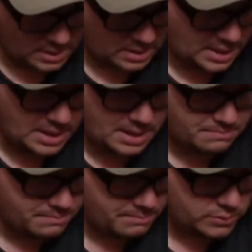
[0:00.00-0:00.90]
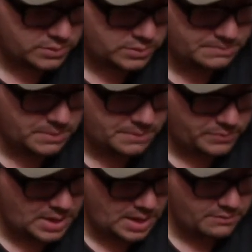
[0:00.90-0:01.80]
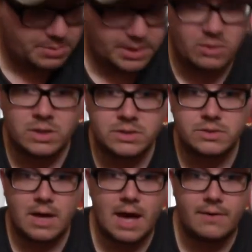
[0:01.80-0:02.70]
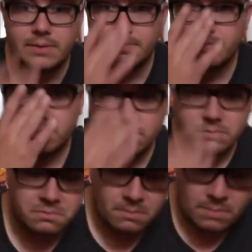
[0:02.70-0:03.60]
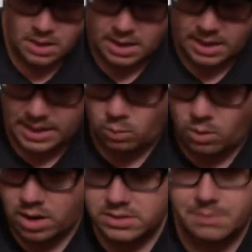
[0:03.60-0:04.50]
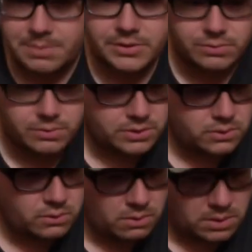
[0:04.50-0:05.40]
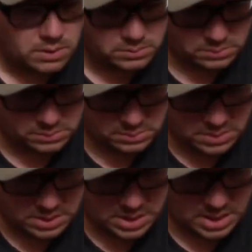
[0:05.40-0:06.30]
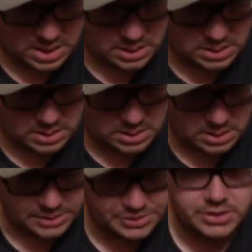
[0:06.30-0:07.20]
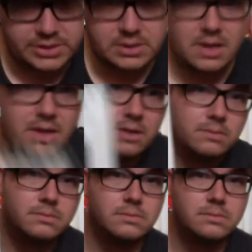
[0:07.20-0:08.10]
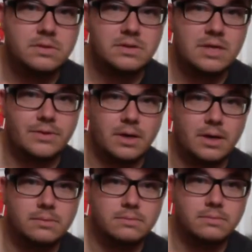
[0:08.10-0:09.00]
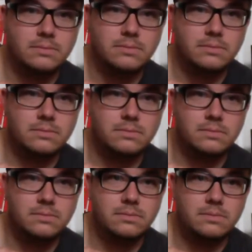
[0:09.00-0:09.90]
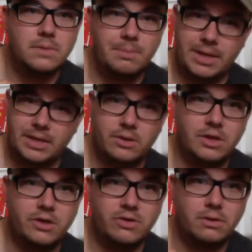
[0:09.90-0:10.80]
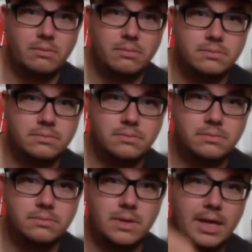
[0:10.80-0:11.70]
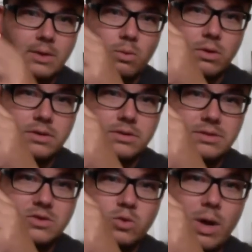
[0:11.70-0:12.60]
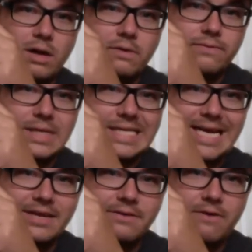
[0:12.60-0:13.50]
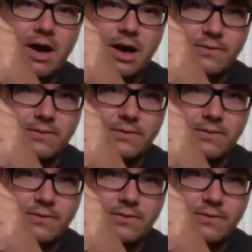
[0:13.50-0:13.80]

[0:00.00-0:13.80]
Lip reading: like mostly everybody wants to have it. And I walked up into a store and it just sat there in mint condition, and it was $12.95,